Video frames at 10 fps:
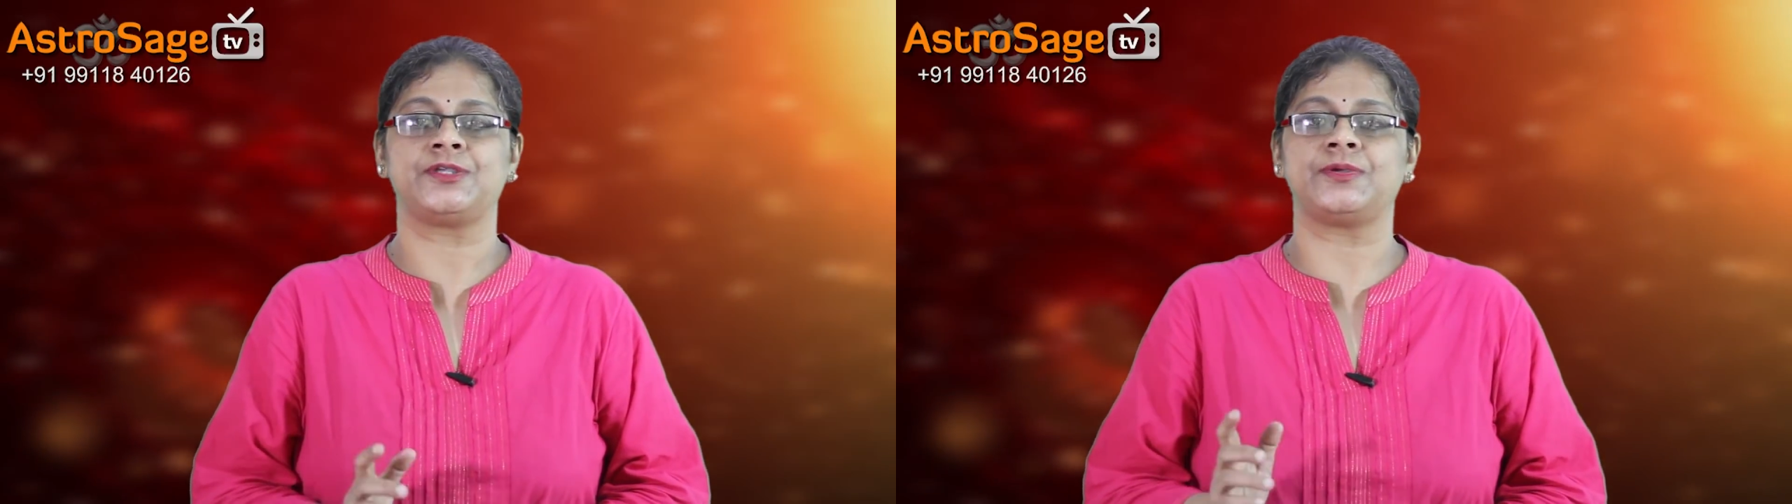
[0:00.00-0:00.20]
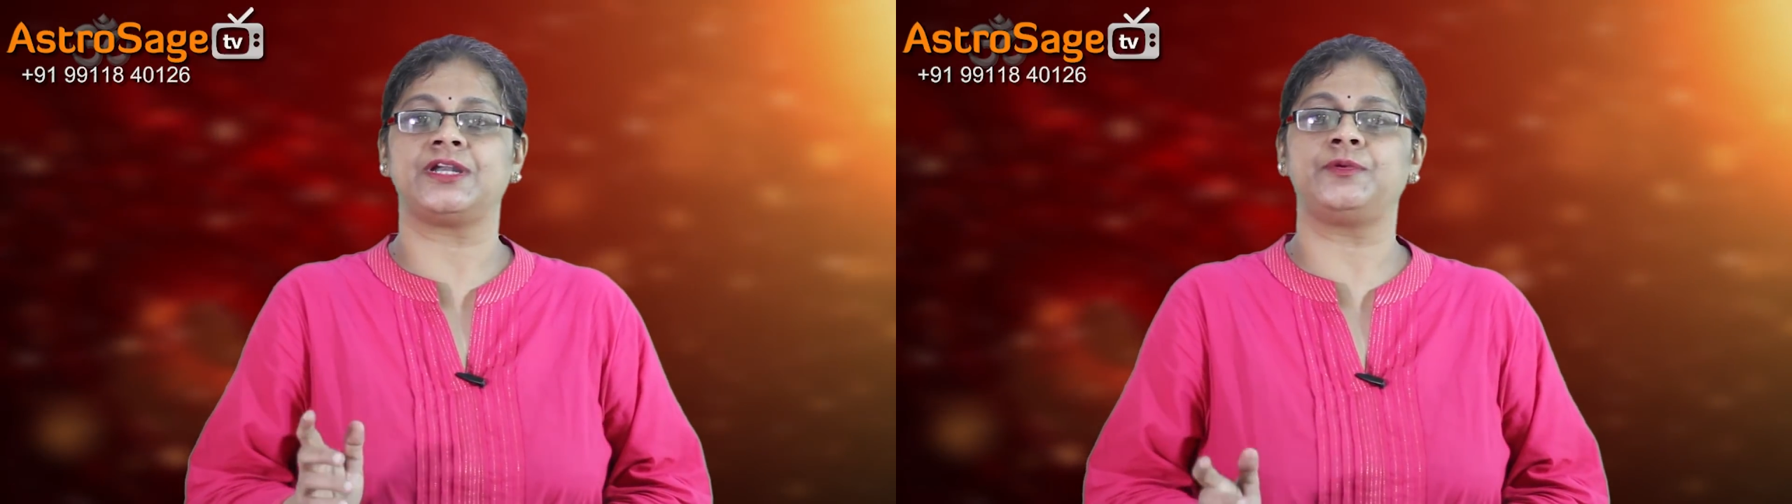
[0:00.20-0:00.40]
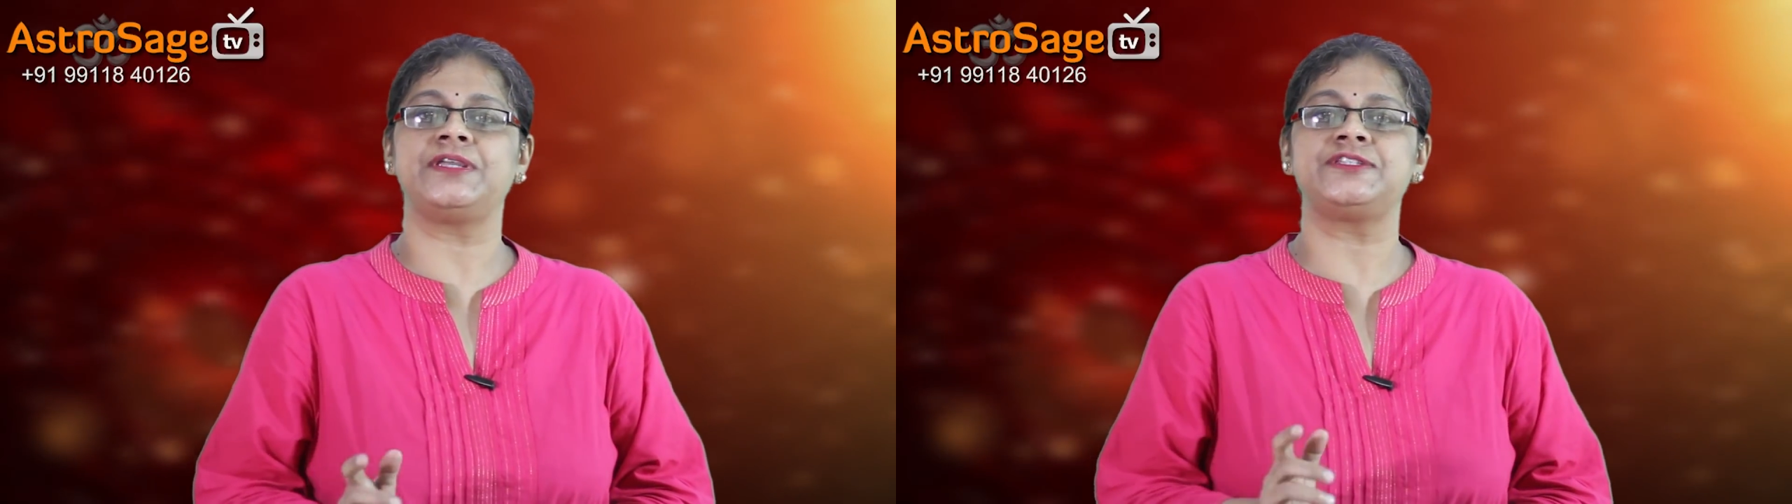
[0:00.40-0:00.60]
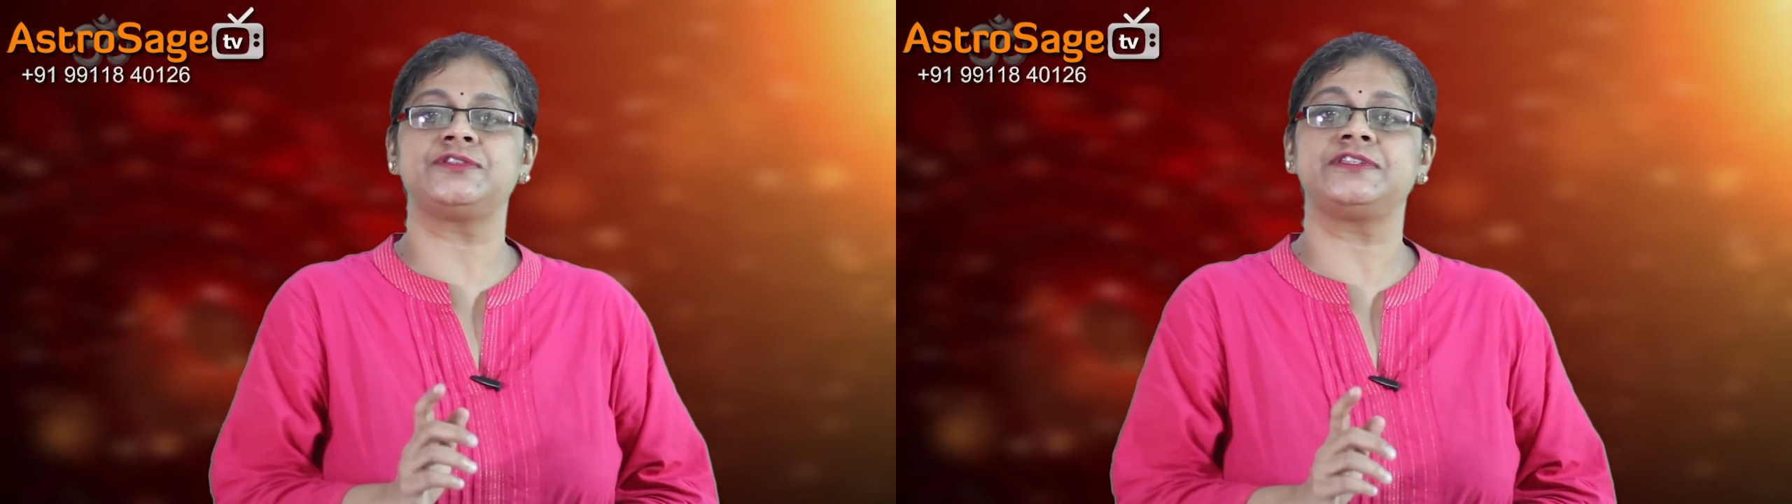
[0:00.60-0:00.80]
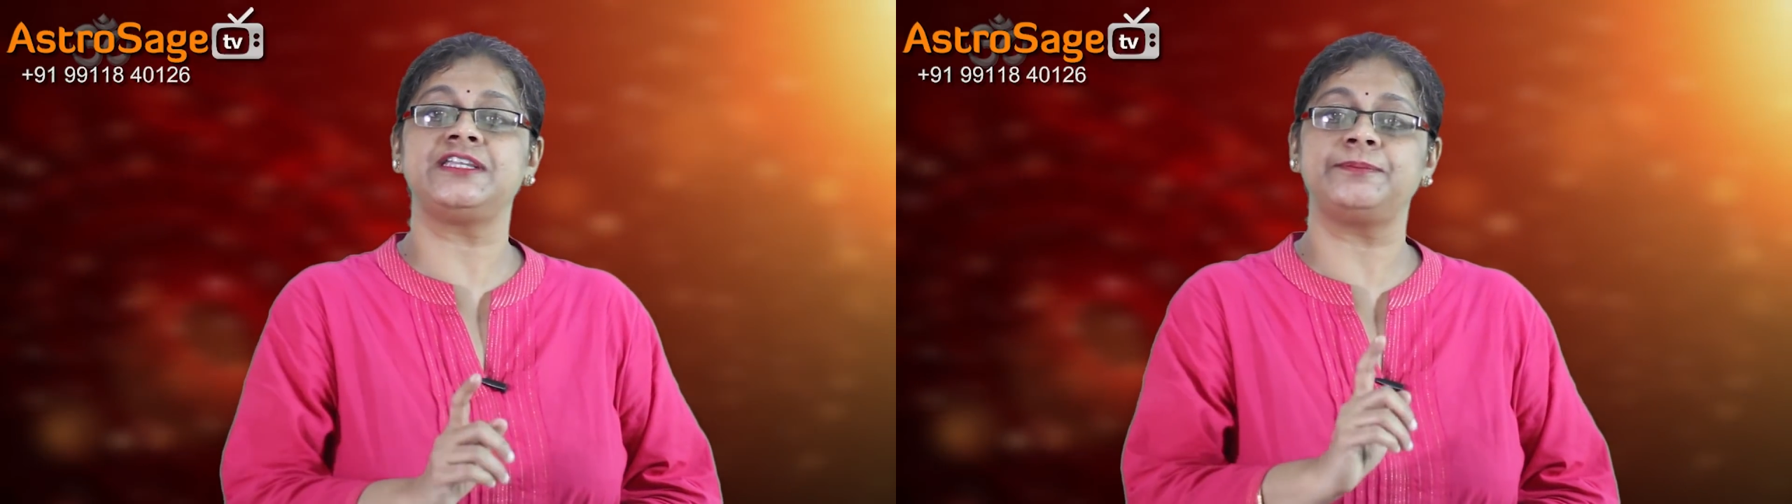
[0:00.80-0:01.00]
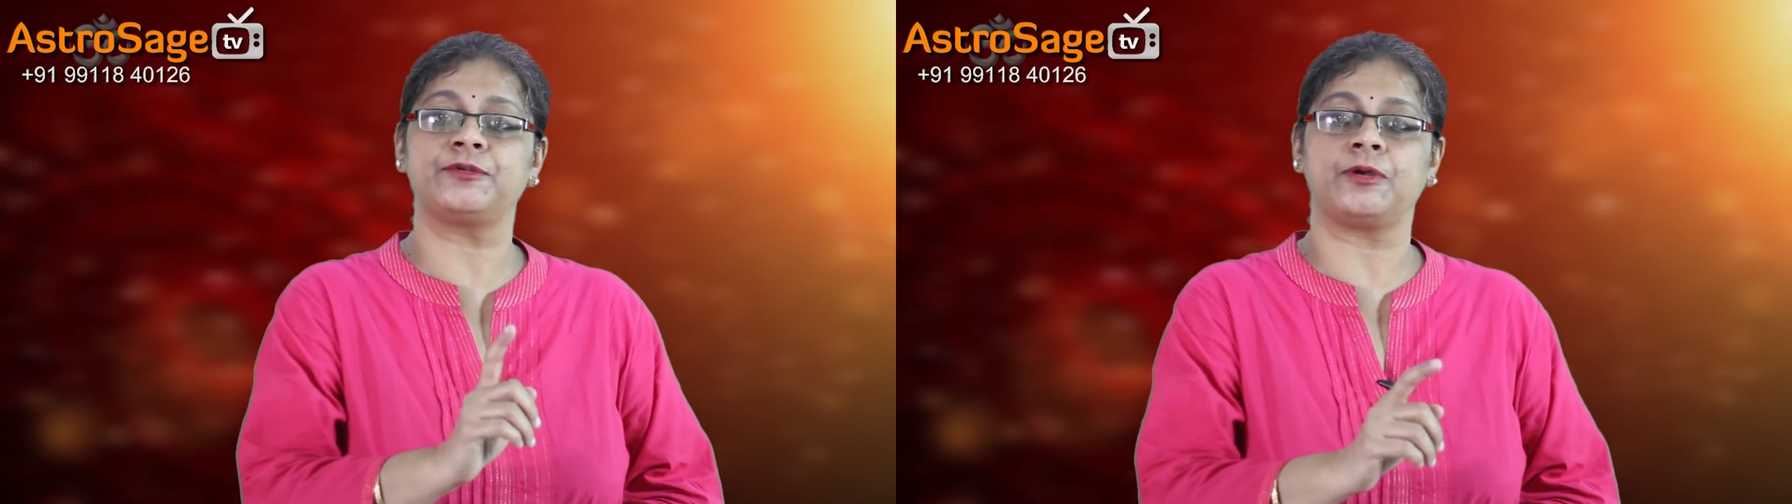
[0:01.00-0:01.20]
You're advised to think